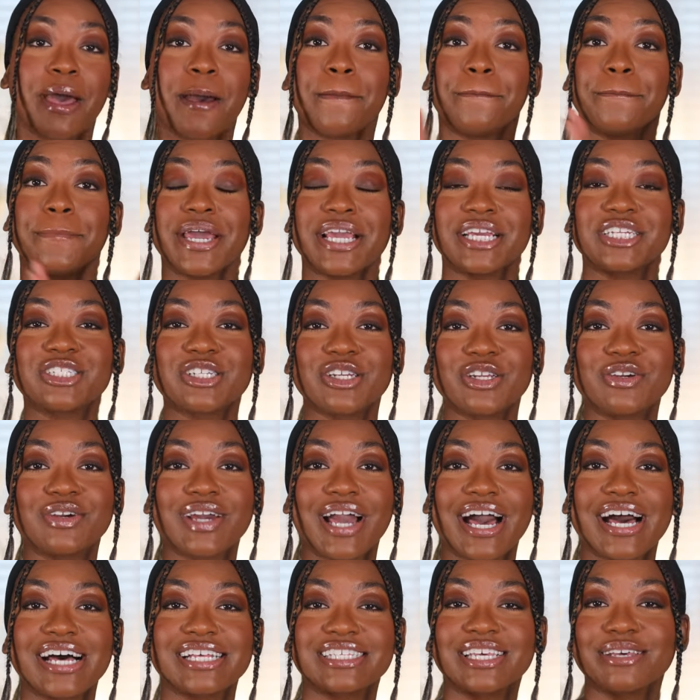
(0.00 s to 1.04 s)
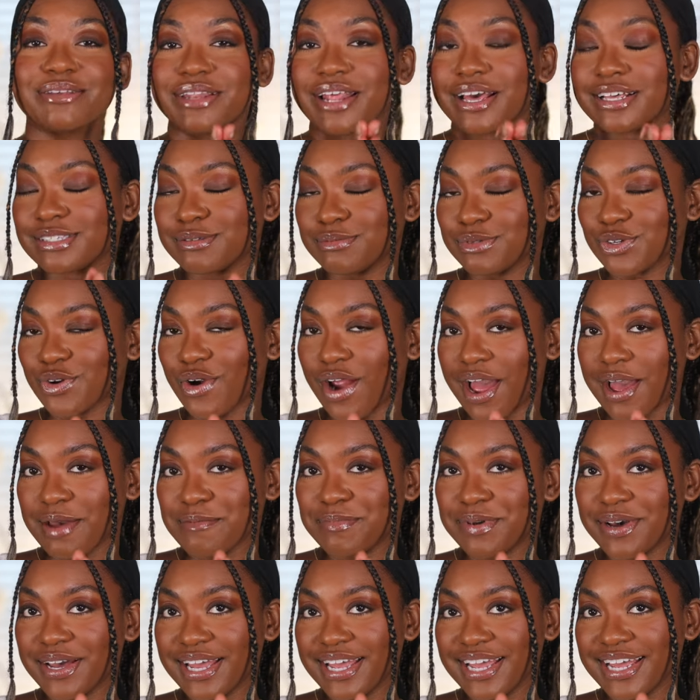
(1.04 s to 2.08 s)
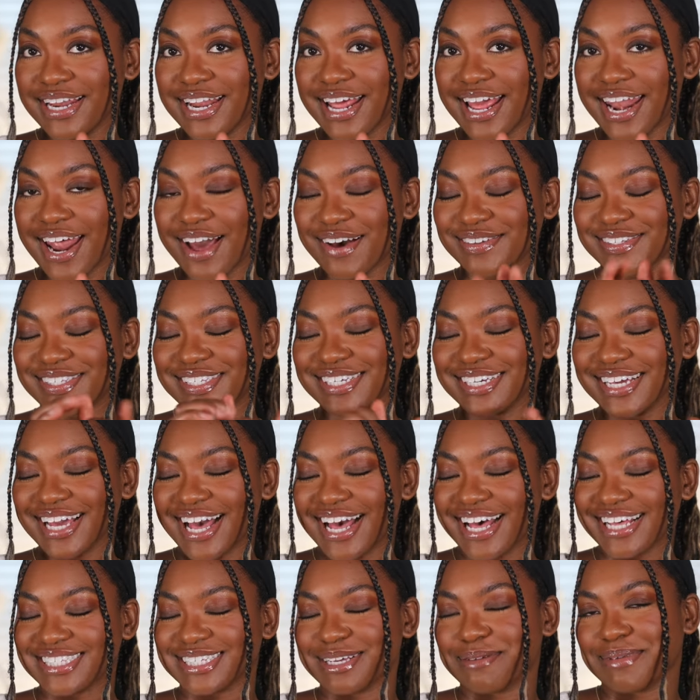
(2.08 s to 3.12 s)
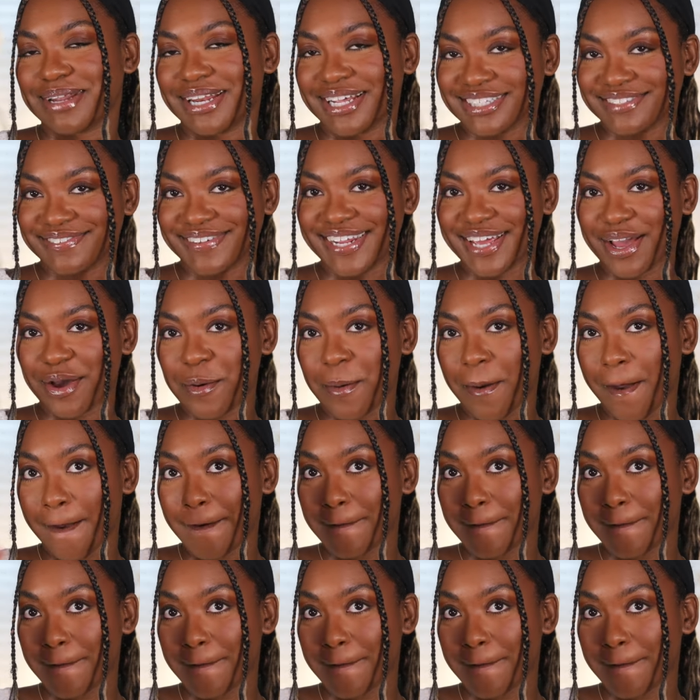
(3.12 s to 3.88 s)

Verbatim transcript: Make sure you guys hit that subscribe button. And I'll see you guys in my next video.